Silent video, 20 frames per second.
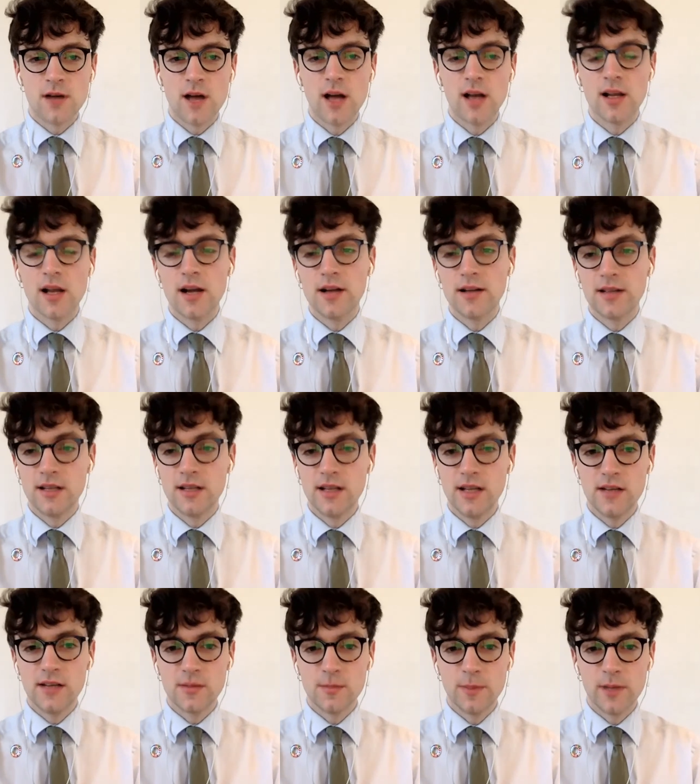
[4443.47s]
highlighted the
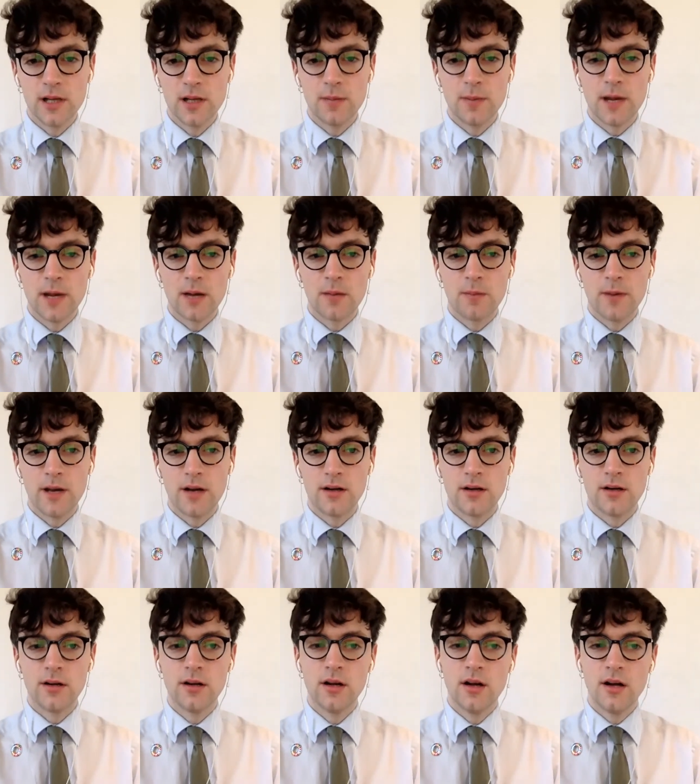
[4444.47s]
need to build back
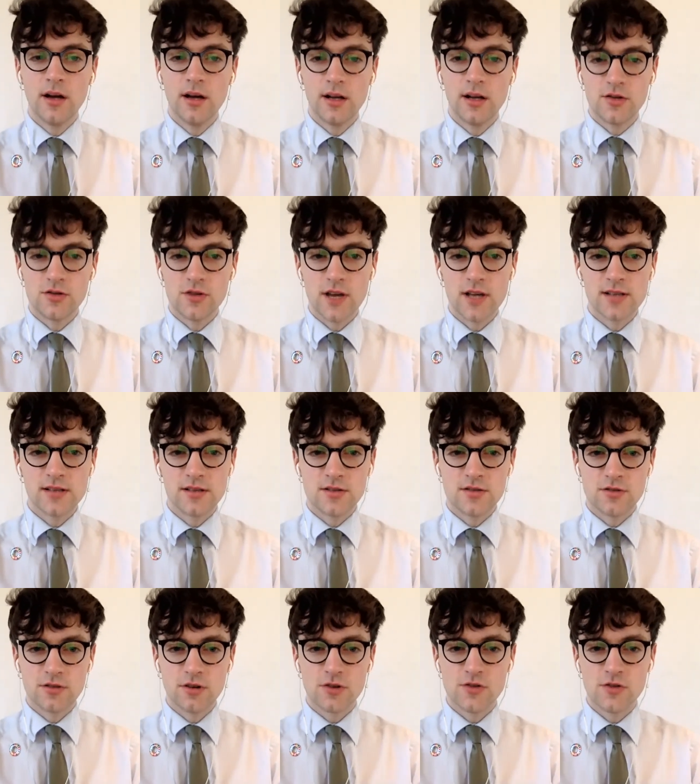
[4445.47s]
better and address the
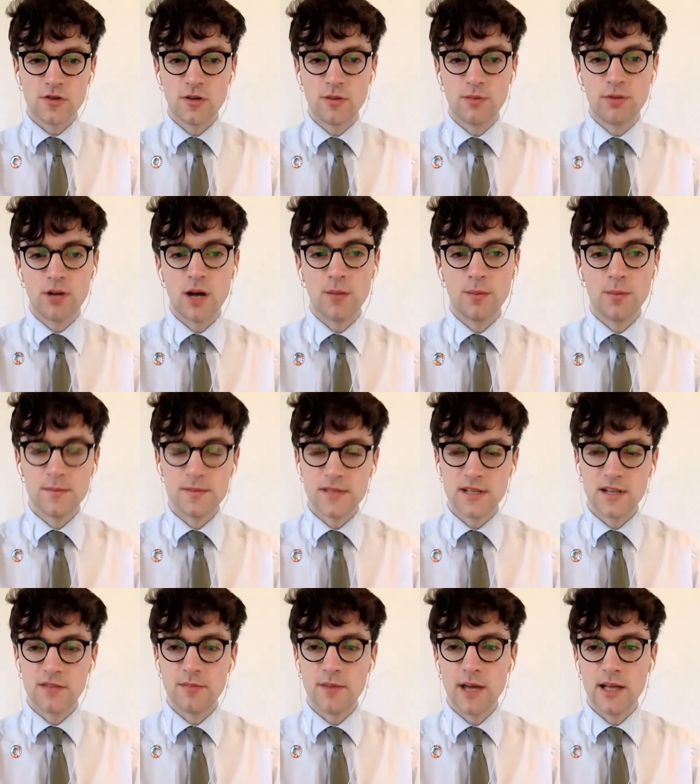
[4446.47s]
structural problems
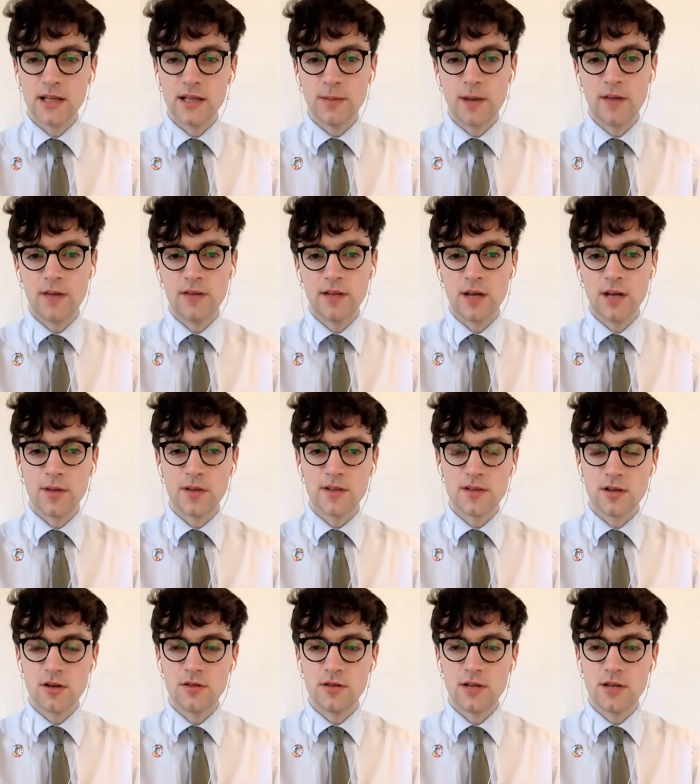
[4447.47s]
that have made the pandemic
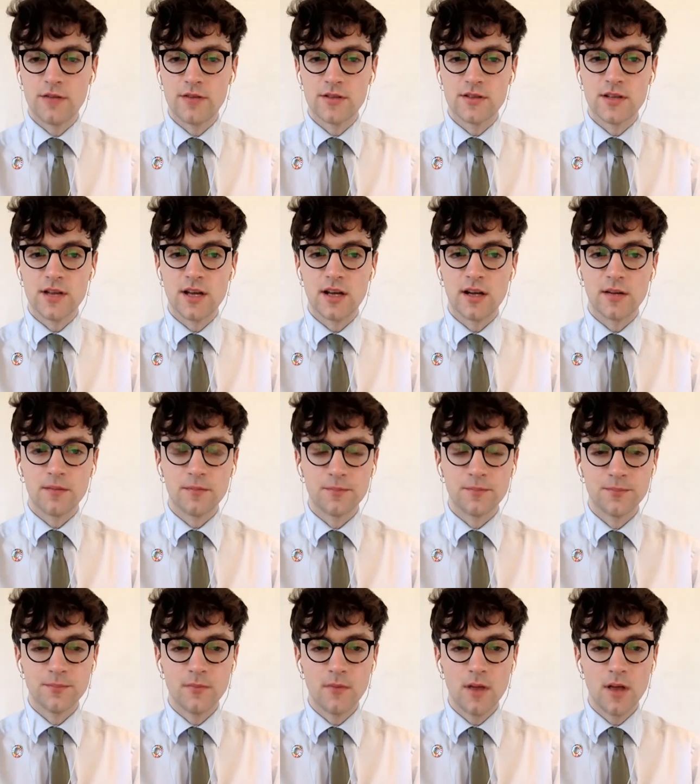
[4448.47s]
so devastating.
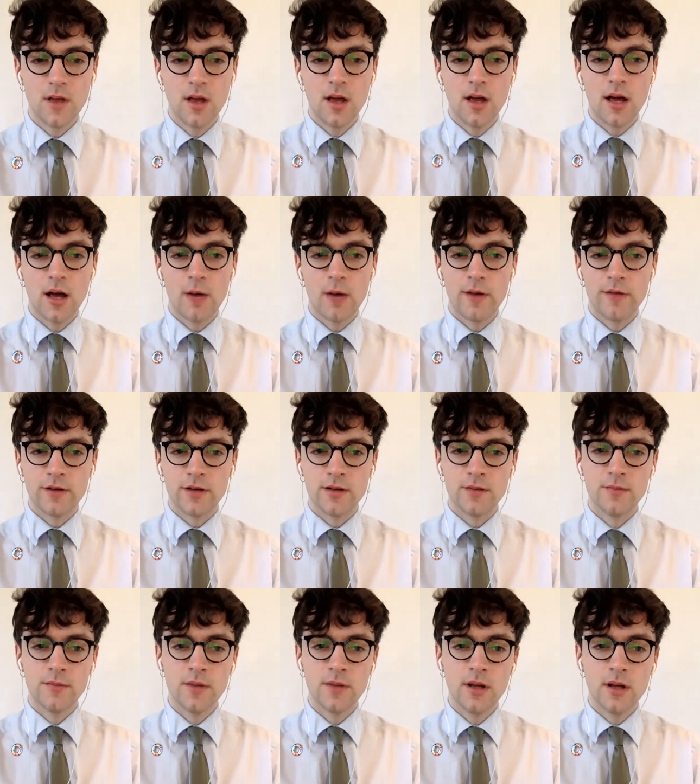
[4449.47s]

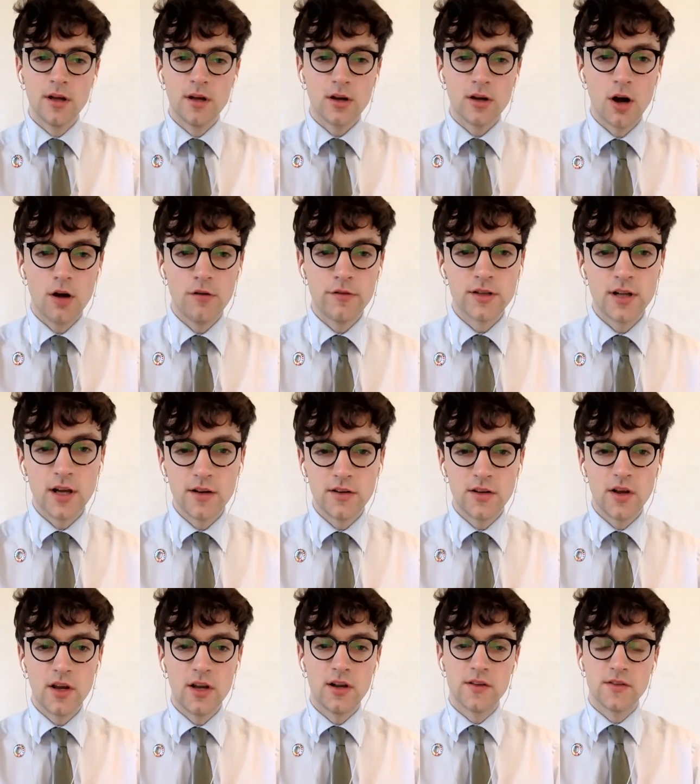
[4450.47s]
However,
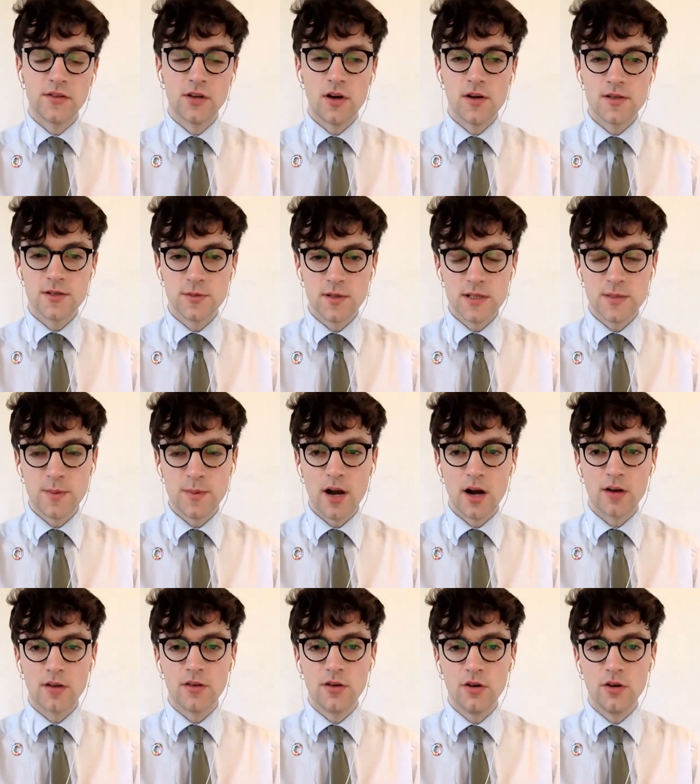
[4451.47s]
COVID-19 has also
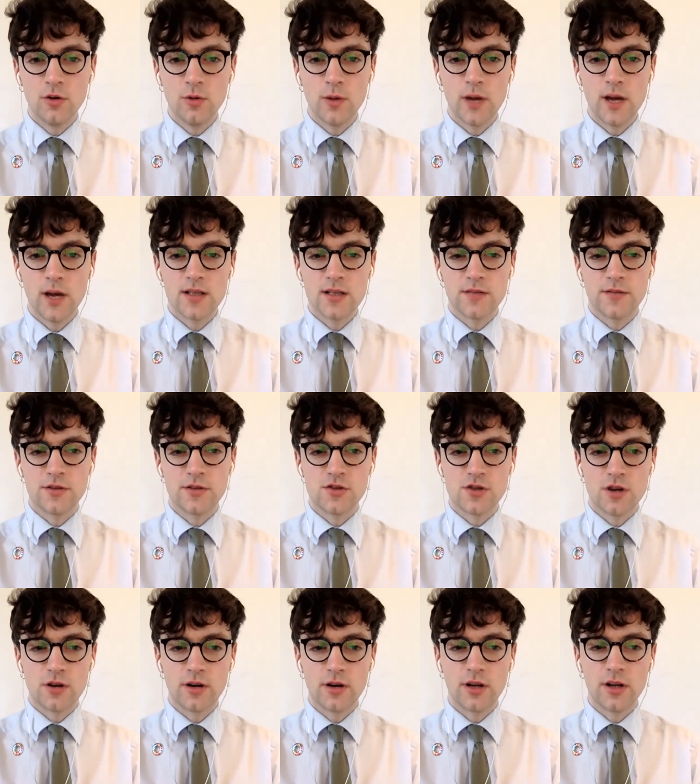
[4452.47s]
inspired new ways of
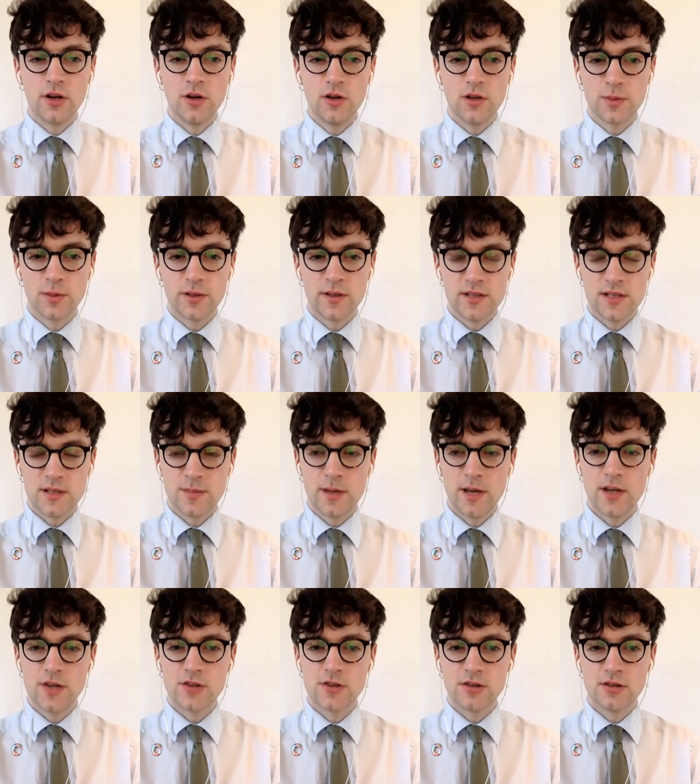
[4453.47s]
ensuring youth
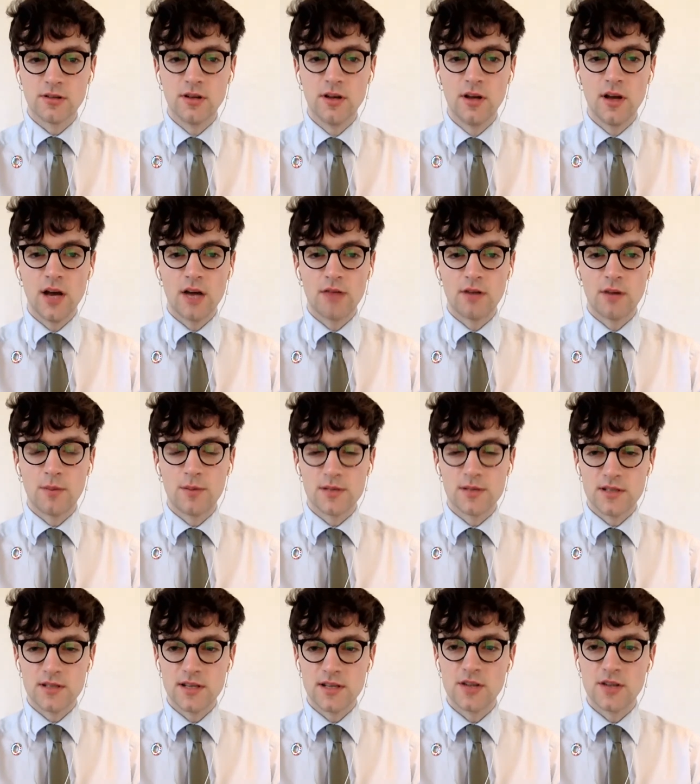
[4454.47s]
participation and
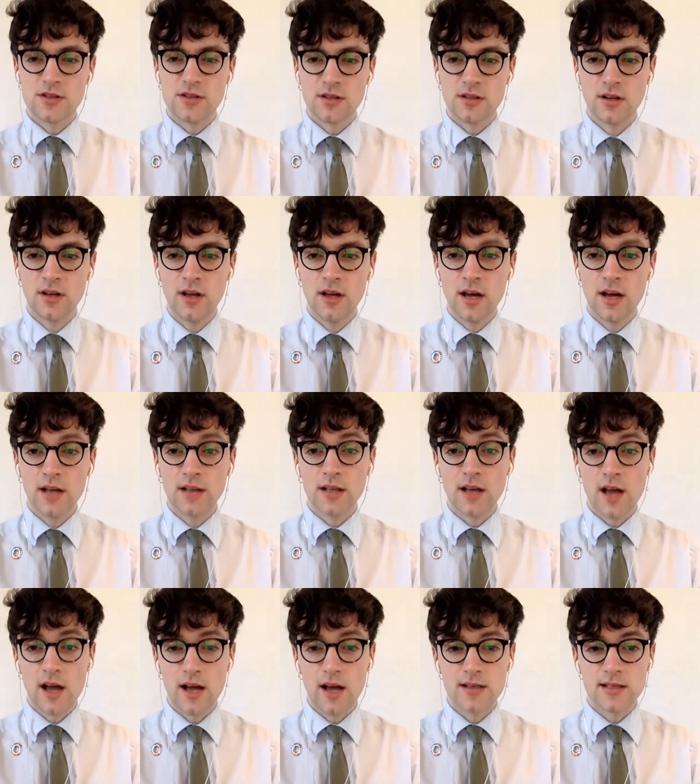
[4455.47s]
representation at the
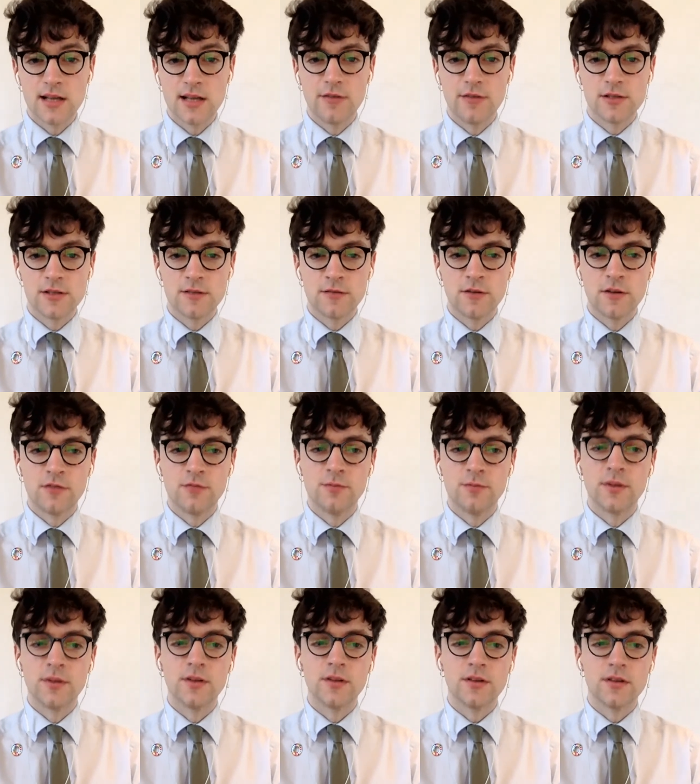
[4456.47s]
highest levels of
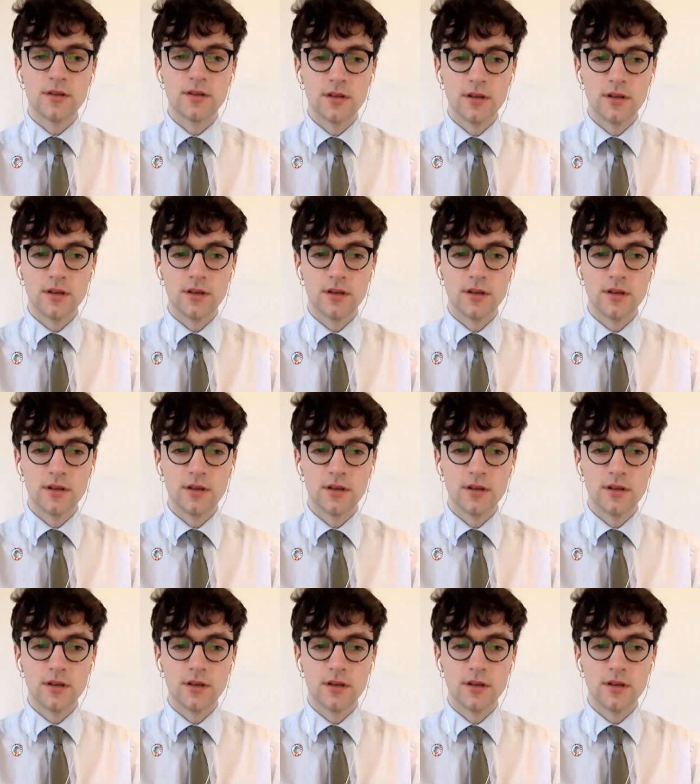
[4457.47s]
government.